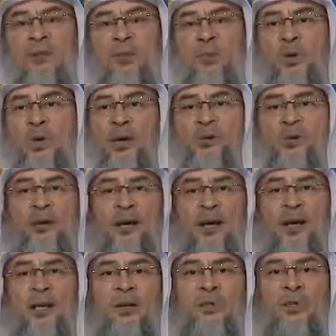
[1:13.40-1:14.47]
whenever
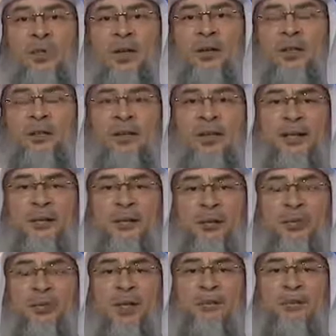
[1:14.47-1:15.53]
I work 10
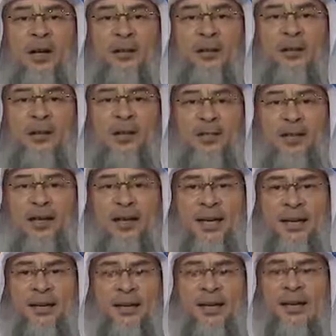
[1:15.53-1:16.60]
to 12 hours a
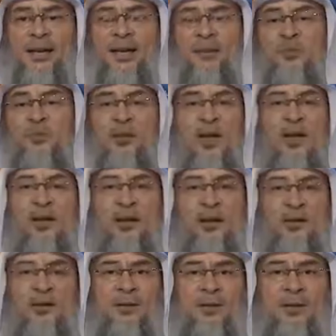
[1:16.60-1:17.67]
day and I'm
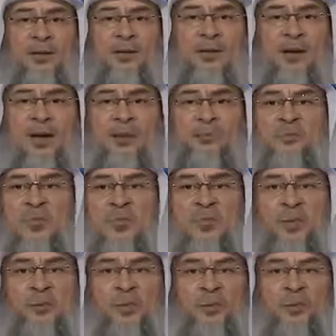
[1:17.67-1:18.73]
tired, I'm
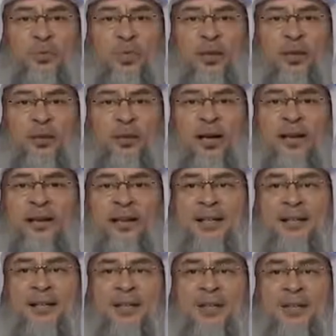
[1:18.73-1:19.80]
fed up of work, I
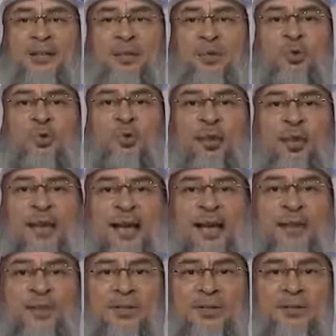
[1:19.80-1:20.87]
need to
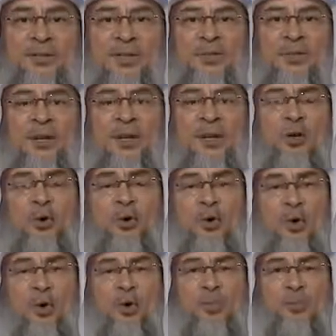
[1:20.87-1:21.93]
relax. If I go
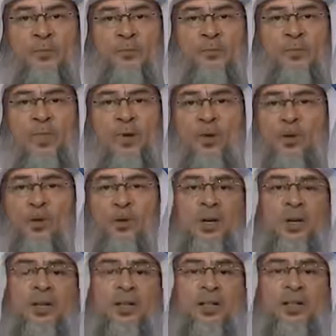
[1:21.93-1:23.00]
home, all
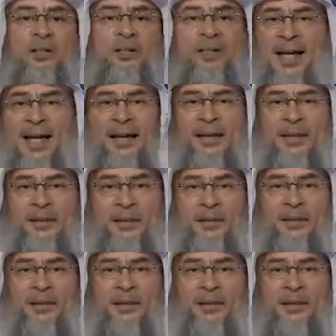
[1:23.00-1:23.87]
what I hear is nagging.